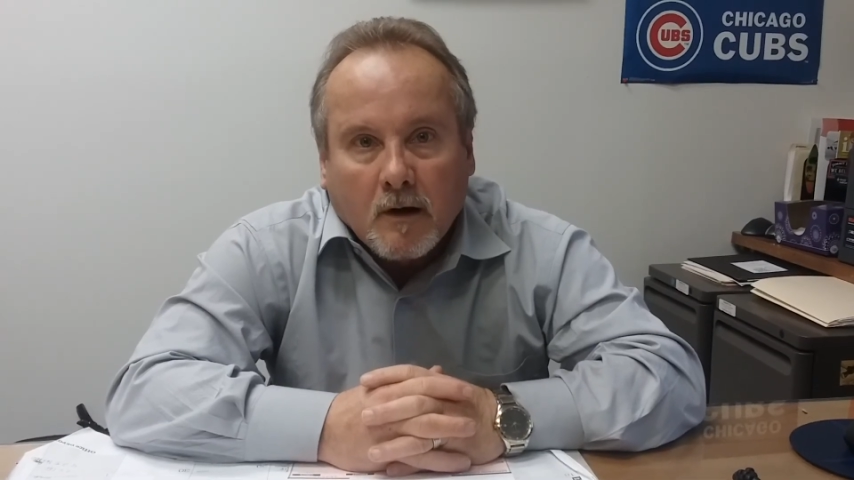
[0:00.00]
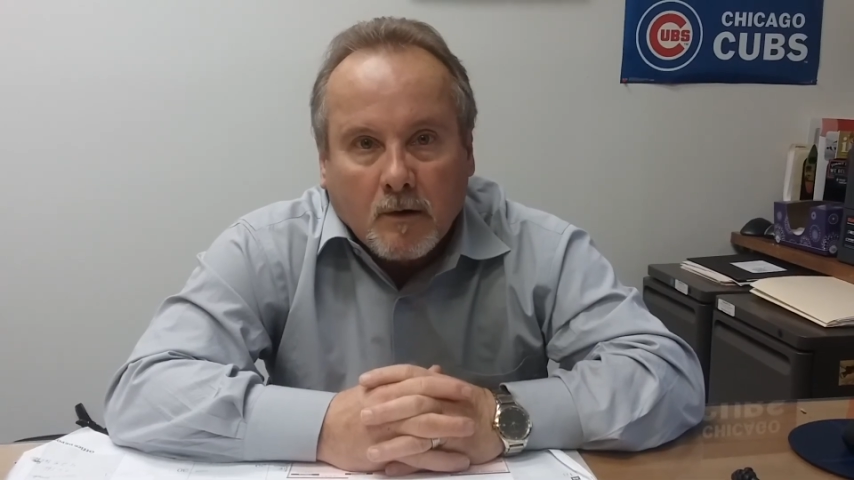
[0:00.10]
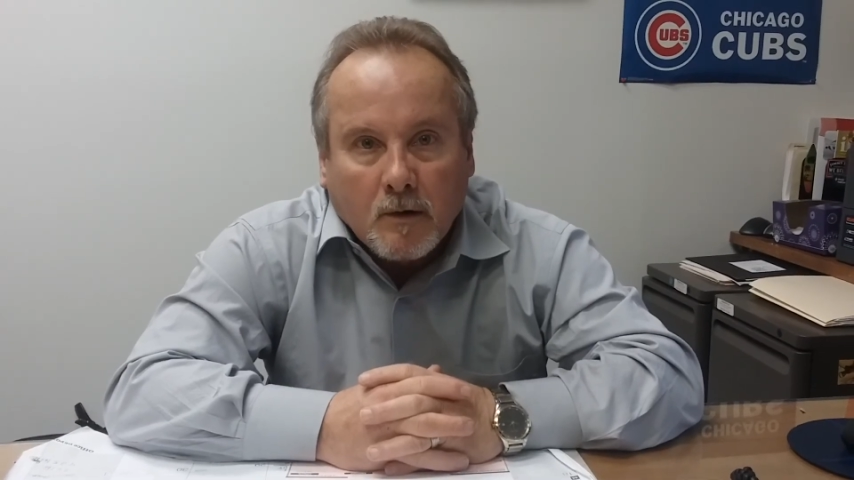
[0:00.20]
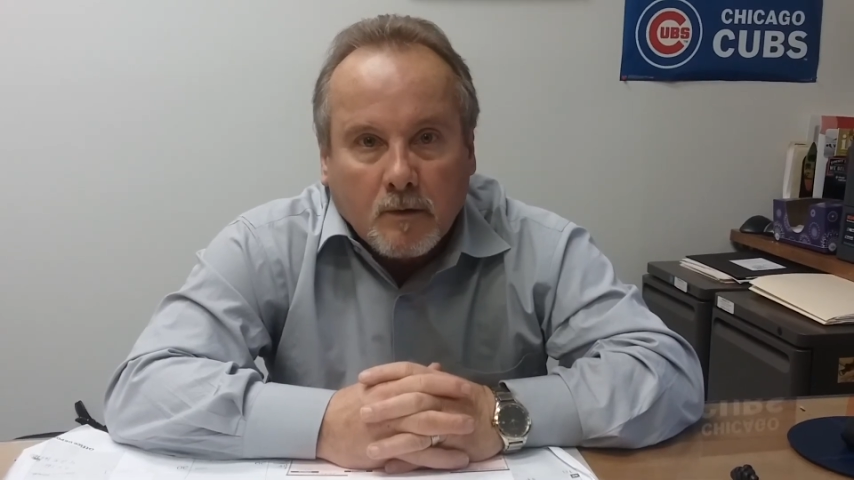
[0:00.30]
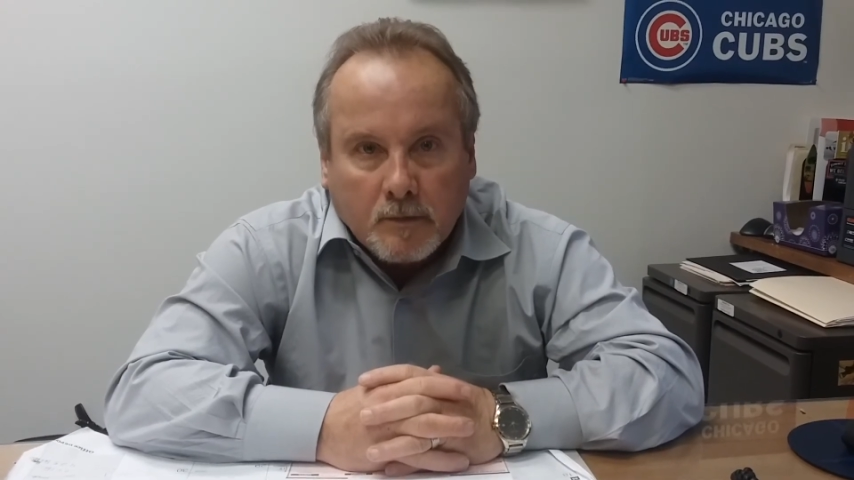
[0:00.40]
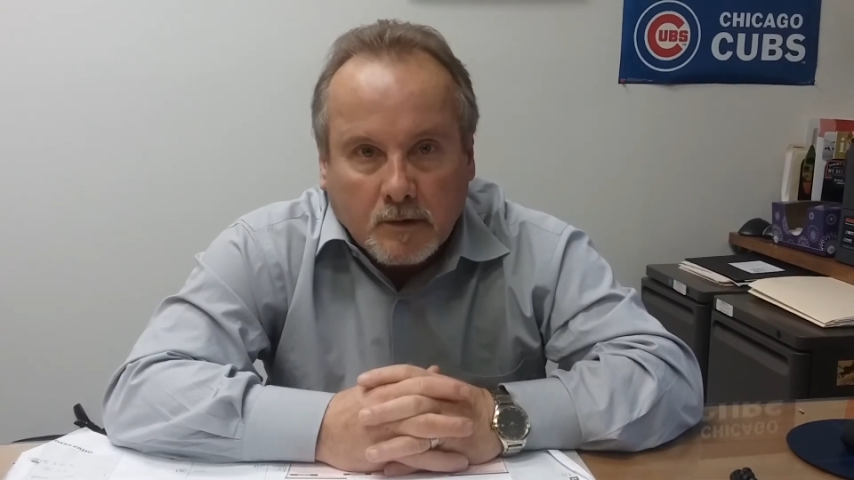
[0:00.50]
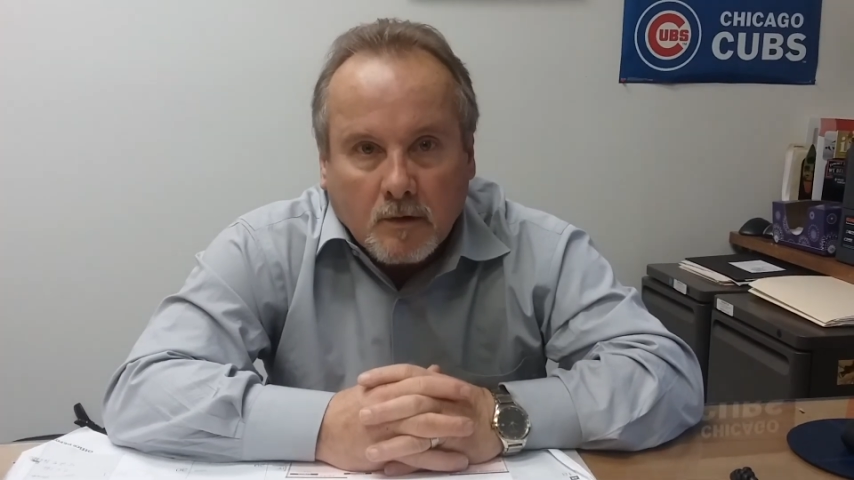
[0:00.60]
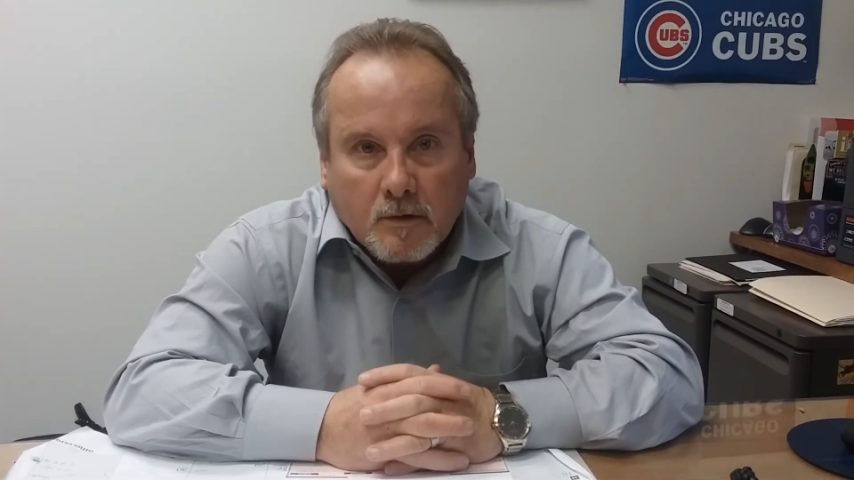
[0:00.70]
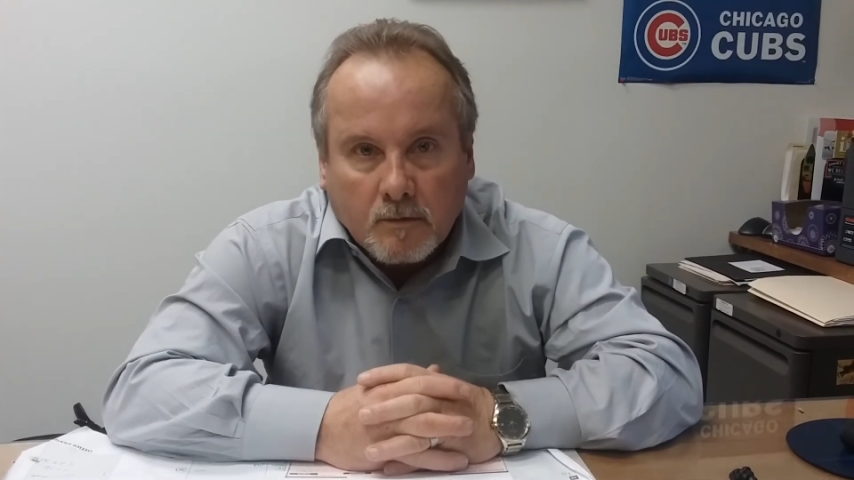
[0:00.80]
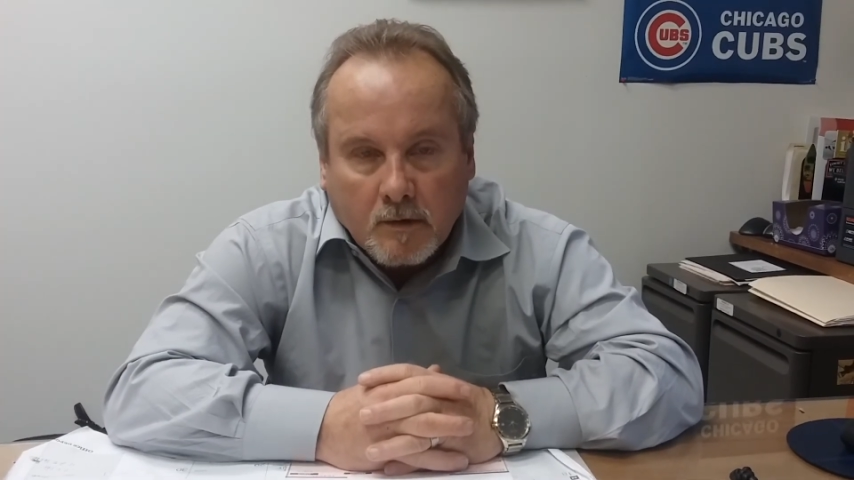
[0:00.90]
own
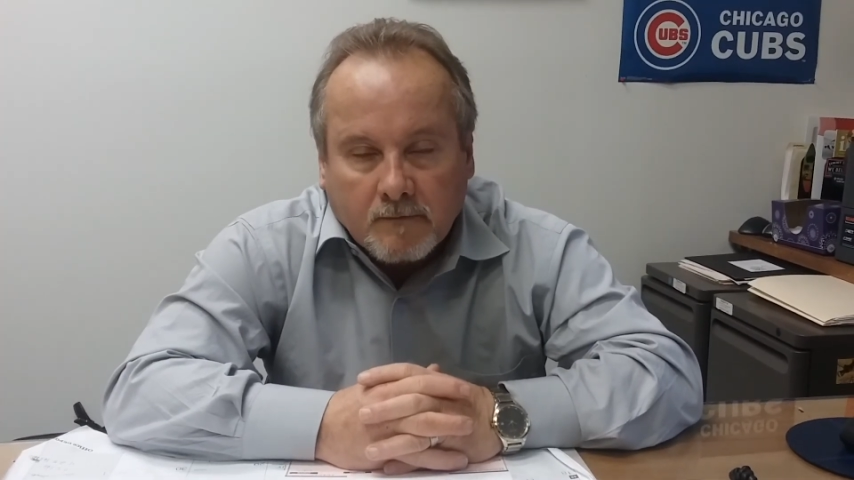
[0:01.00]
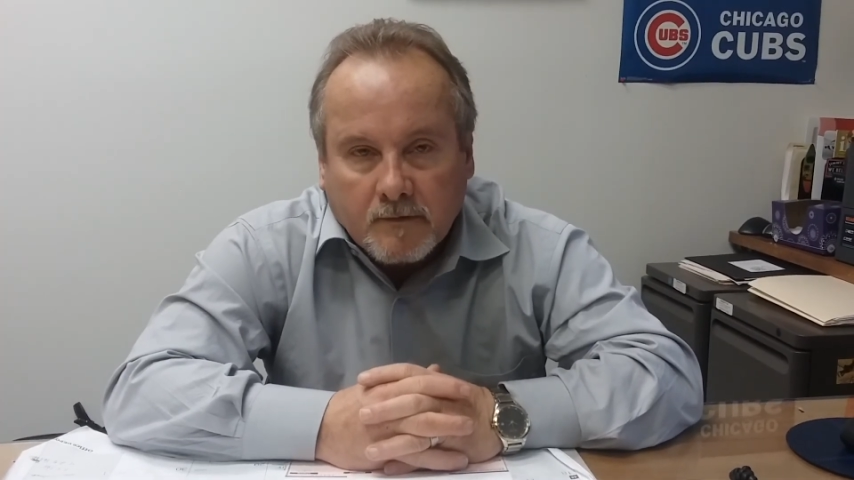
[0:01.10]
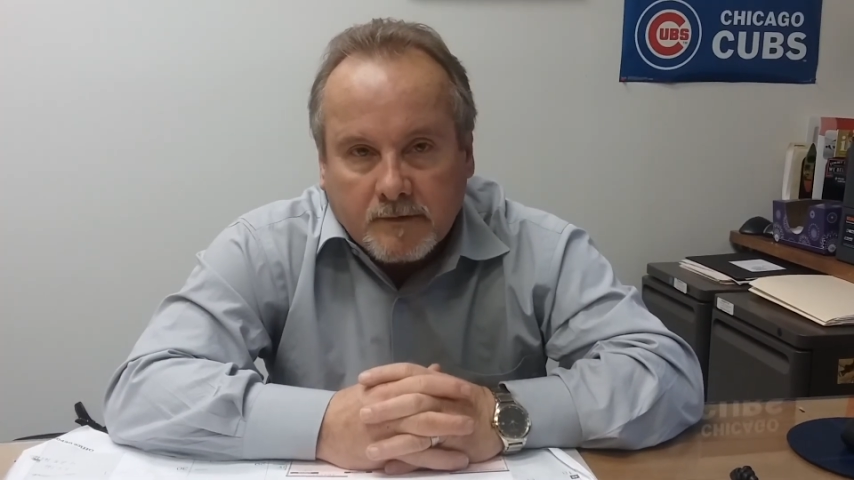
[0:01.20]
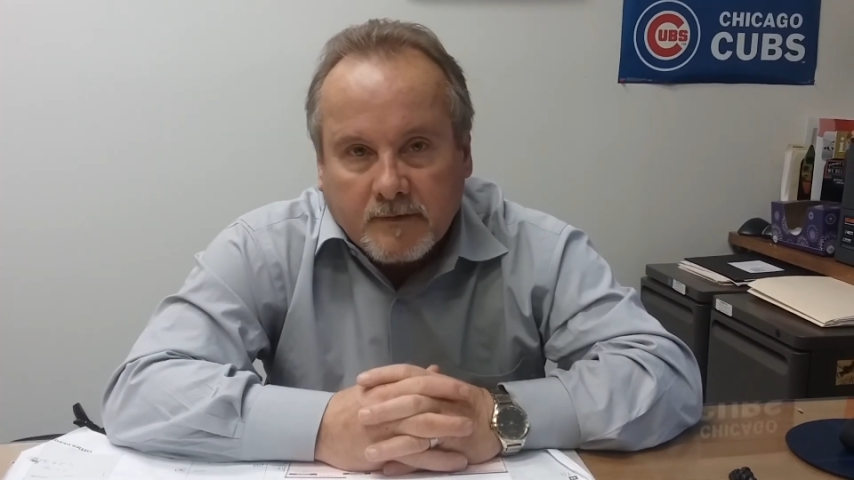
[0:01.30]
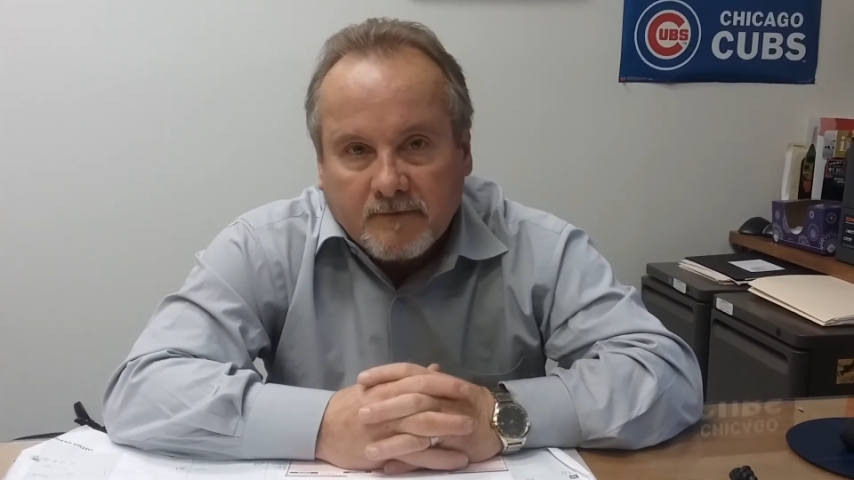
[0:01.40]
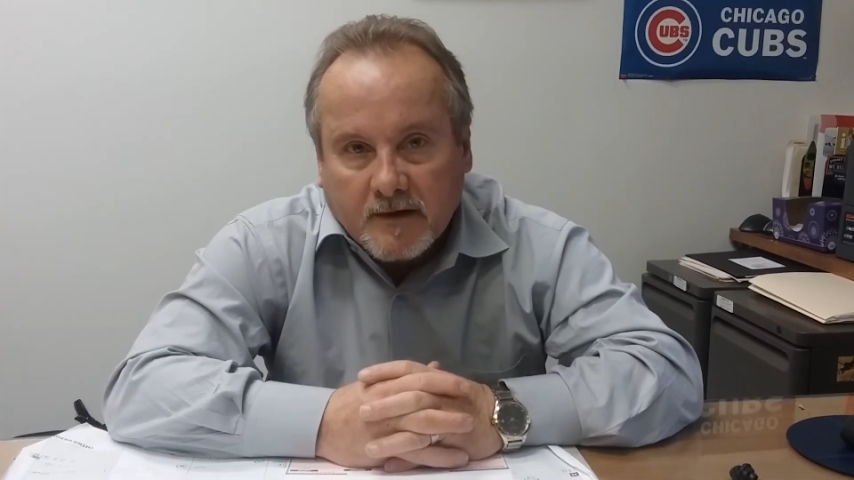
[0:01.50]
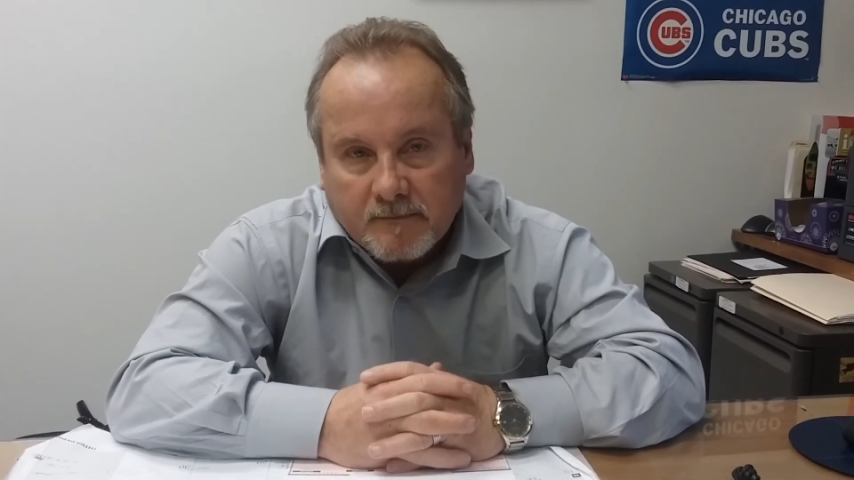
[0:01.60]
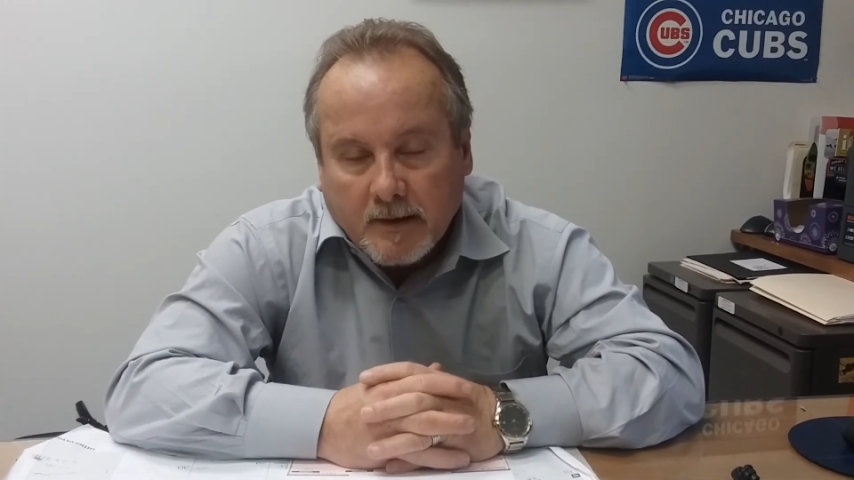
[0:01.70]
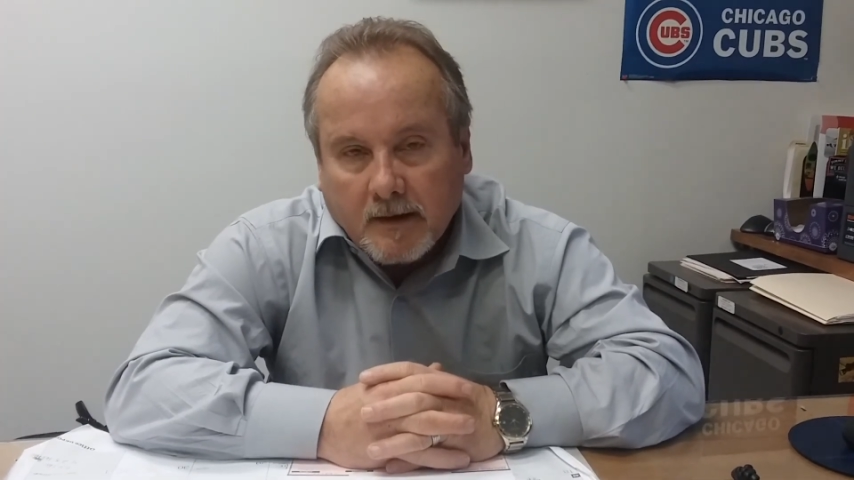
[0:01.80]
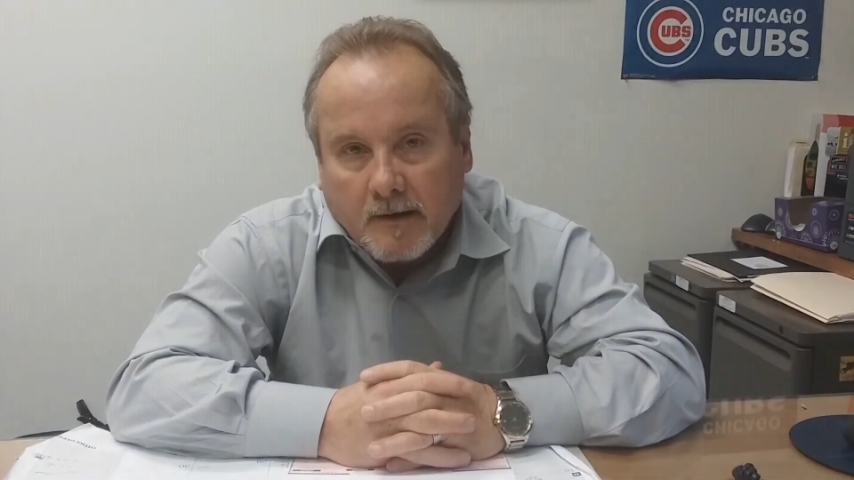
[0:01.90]
local workforce
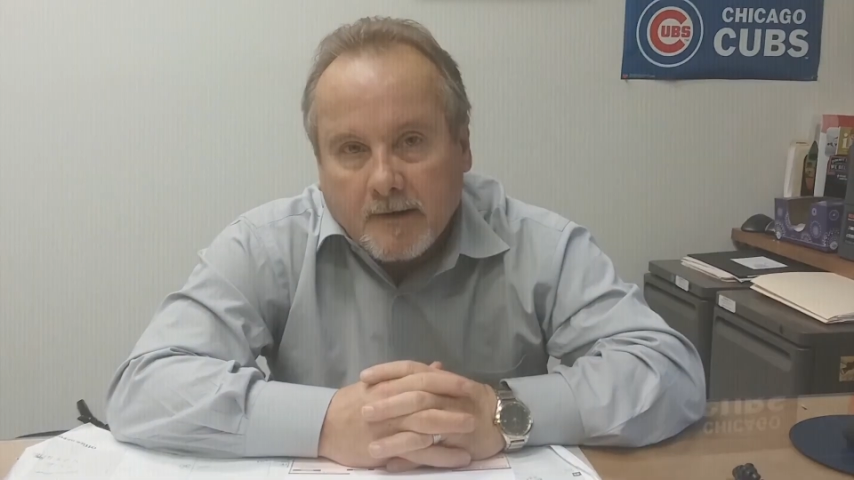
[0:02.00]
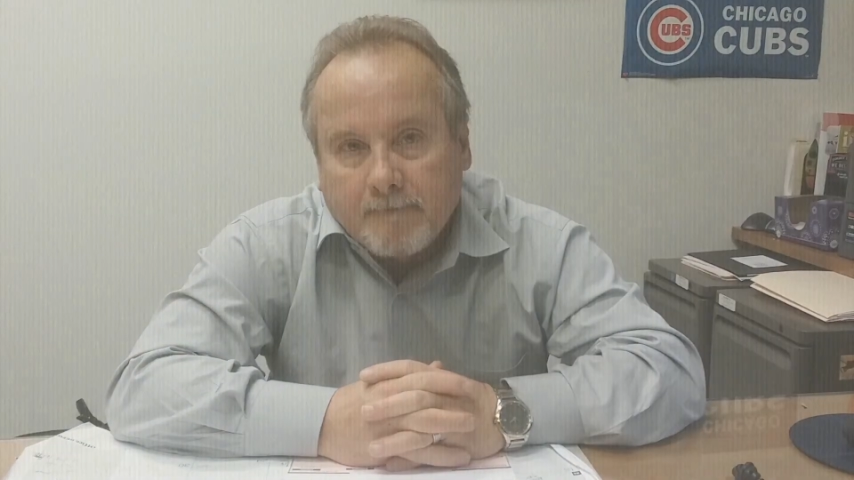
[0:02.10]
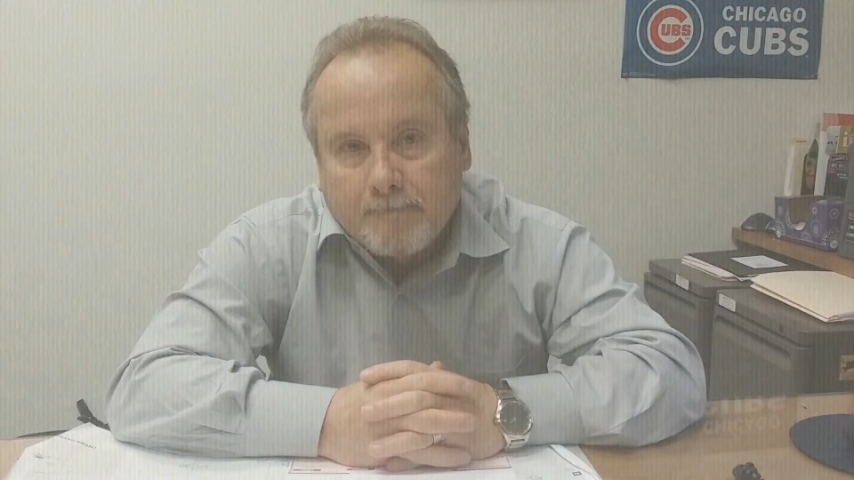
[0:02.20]
investment area.